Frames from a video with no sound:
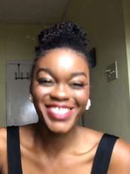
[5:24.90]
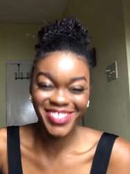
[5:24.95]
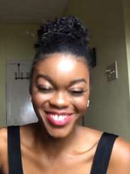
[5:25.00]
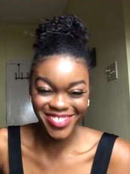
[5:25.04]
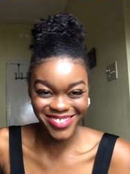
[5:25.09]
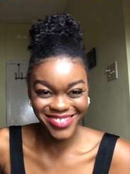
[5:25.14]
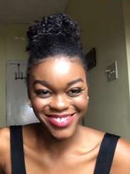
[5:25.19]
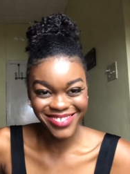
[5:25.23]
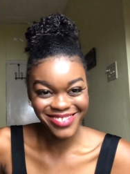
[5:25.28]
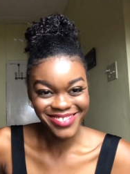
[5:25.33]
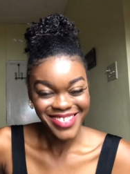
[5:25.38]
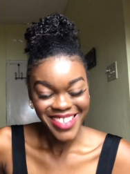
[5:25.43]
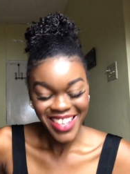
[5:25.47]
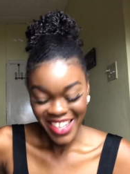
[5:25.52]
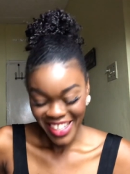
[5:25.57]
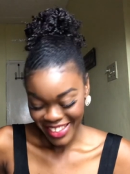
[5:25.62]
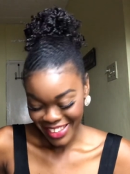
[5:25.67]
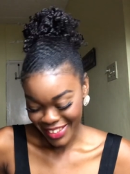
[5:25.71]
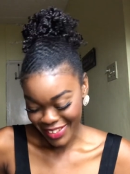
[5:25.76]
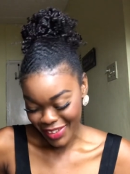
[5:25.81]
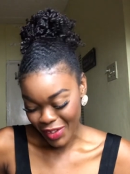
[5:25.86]
little.
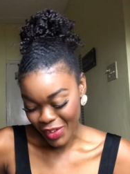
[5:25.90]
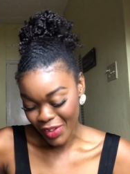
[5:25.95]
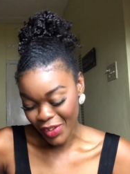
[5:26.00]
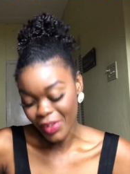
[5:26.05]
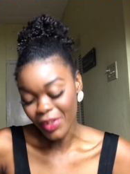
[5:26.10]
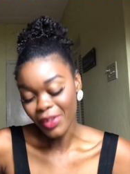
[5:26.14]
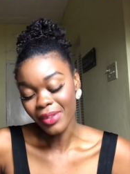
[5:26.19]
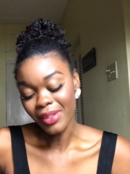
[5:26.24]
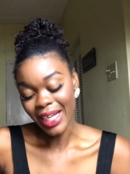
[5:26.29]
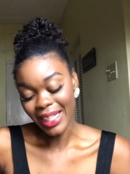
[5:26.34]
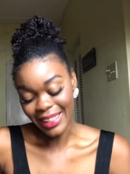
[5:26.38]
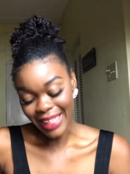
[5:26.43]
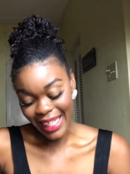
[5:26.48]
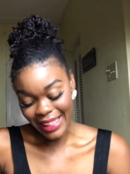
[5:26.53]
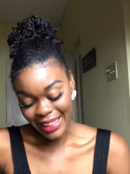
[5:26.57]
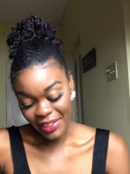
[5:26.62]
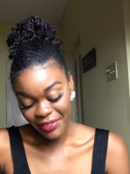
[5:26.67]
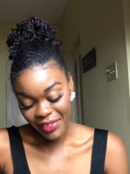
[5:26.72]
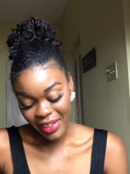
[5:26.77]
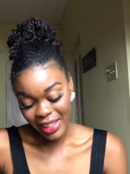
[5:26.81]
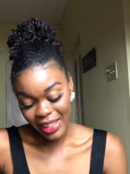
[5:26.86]
So Ashanti
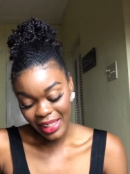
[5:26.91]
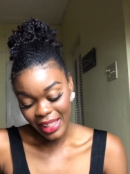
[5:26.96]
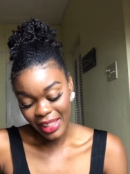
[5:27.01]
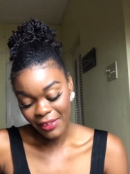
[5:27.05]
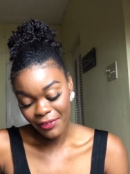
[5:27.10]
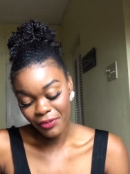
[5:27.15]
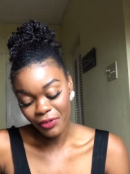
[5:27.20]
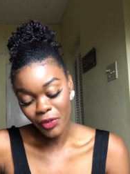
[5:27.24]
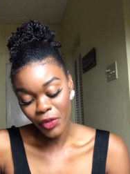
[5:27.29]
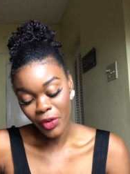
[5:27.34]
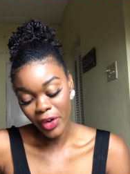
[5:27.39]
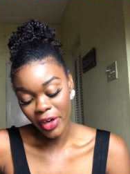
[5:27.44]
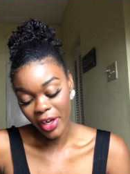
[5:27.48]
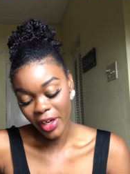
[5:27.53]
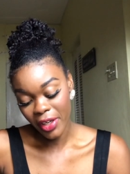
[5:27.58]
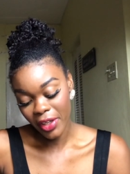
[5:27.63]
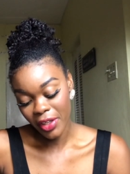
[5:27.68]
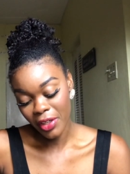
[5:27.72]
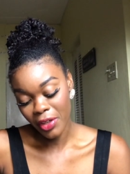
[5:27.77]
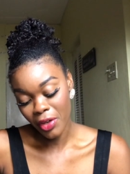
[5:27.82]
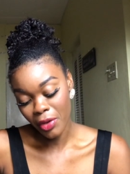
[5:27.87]
Finlay for
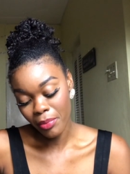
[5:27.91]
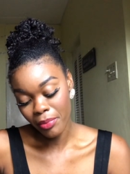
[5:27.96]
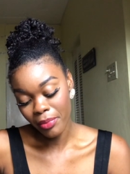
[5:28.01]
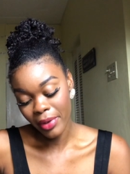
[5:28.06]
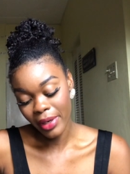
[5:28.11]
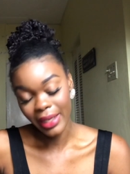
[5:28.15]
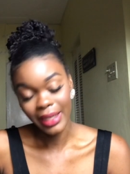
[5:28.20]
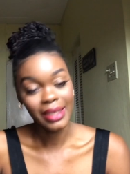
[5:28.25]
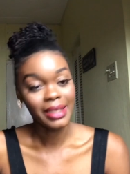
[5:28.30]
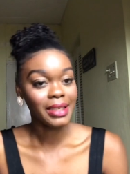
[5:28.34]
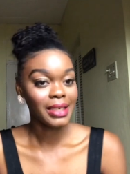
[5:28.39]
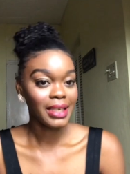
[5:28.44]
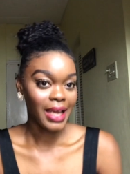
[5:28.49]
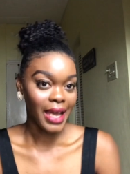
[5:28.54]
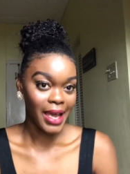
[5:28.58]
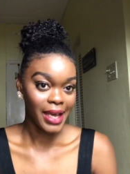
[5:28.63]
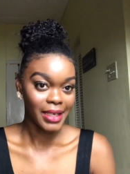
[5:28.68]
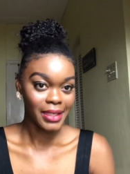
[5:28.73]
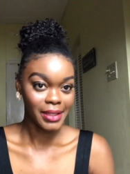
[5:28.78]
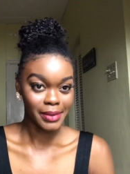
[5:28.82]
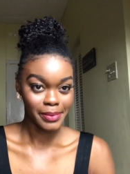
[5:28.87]
number
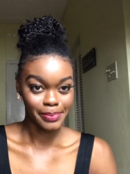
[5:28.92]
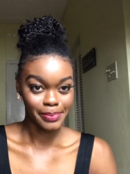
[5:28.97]
nine.